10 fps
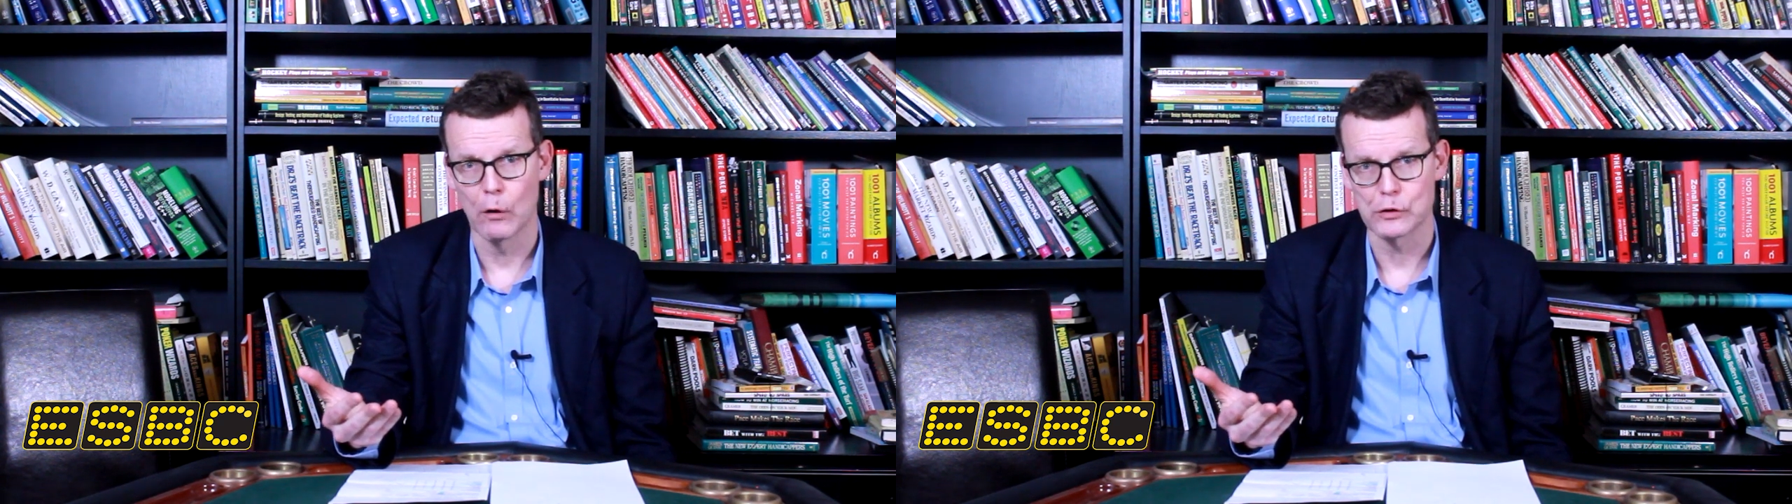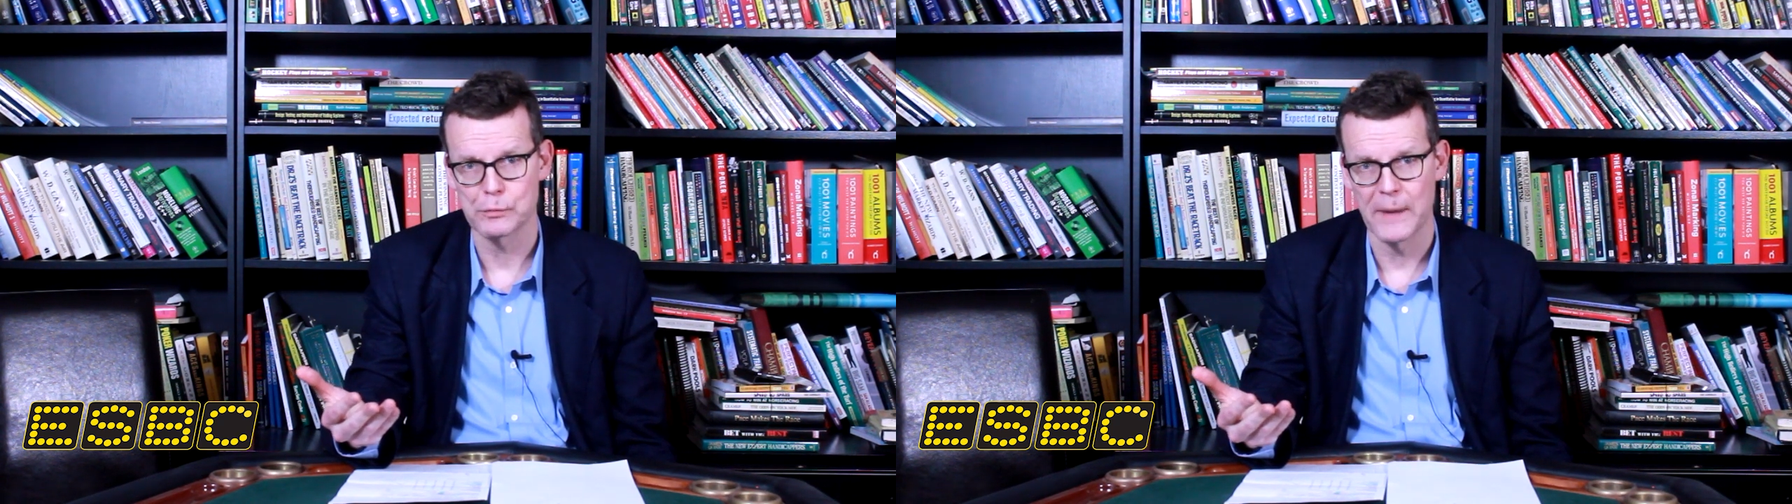
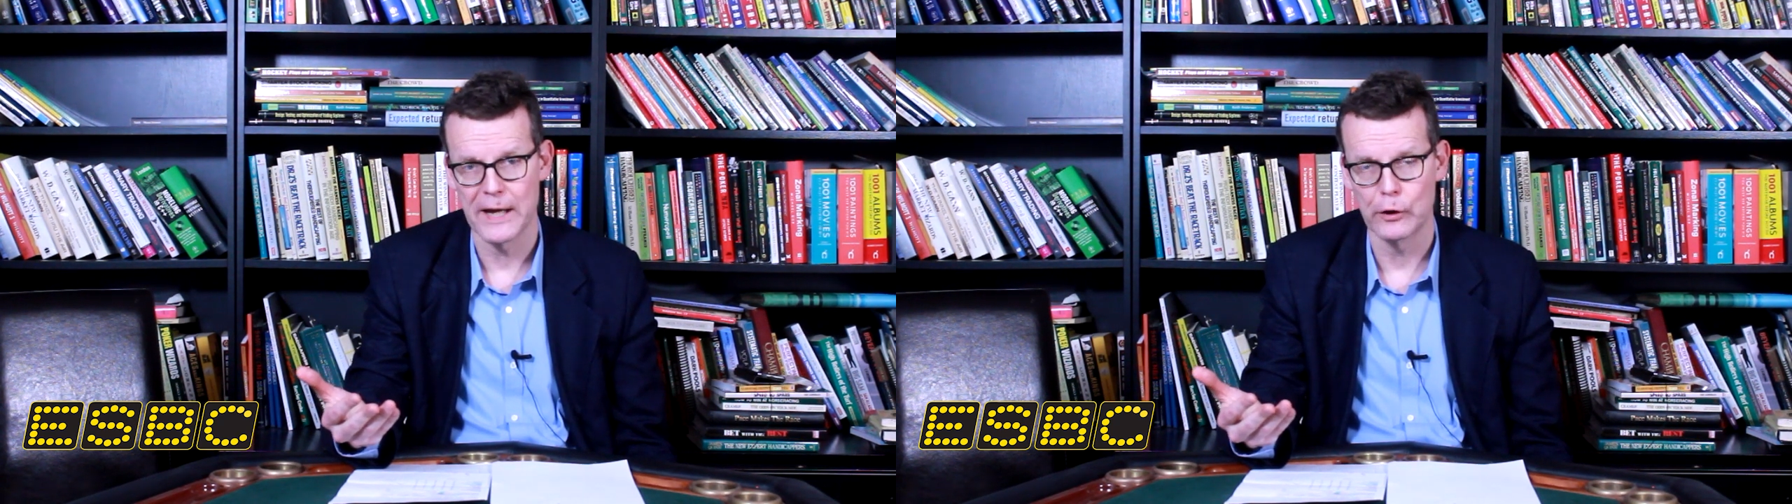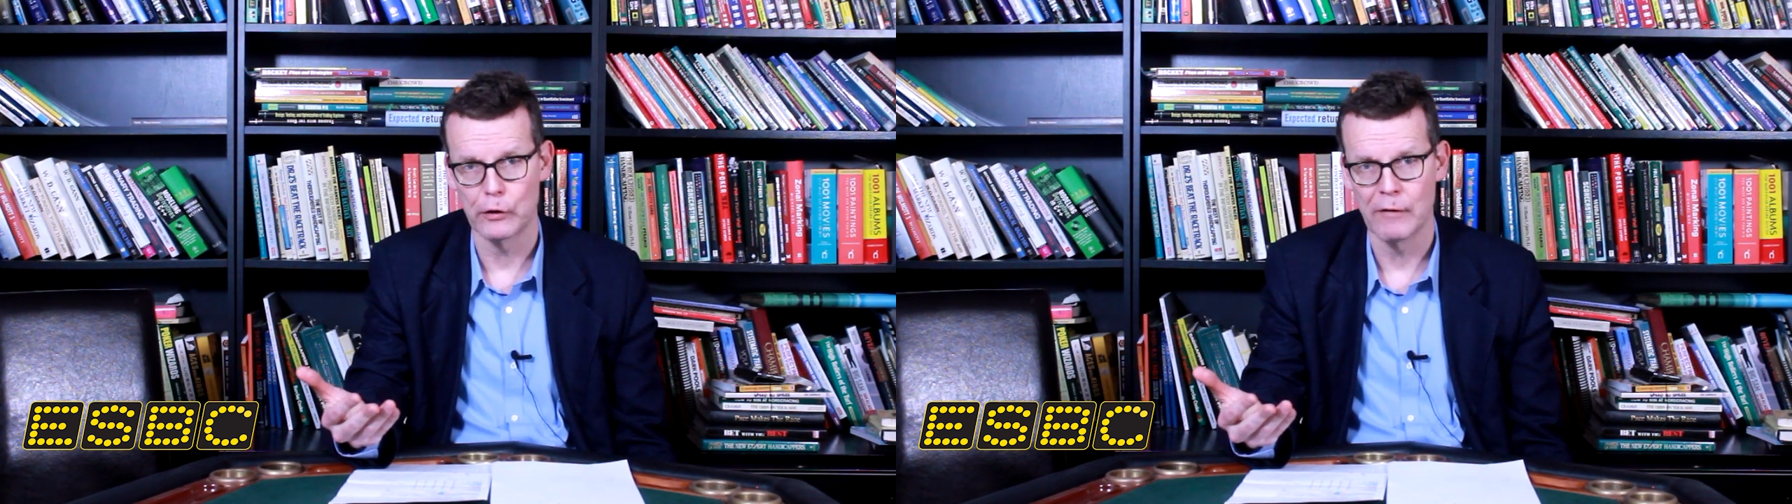goals
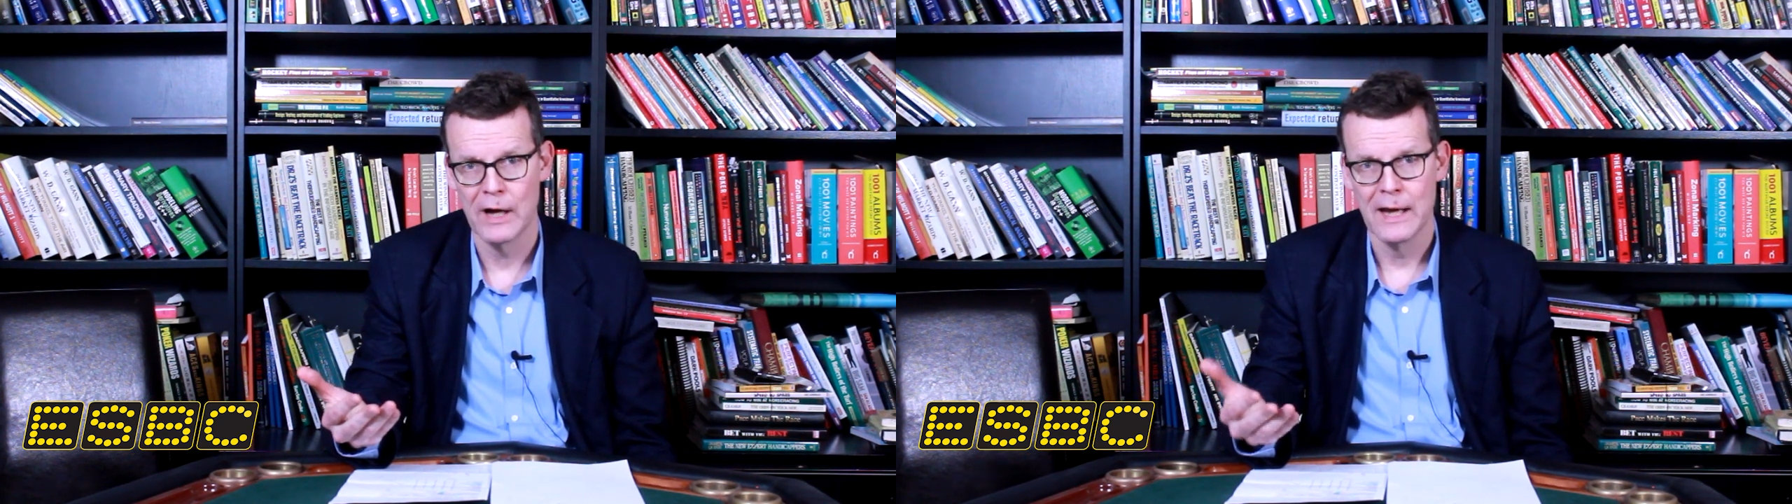maker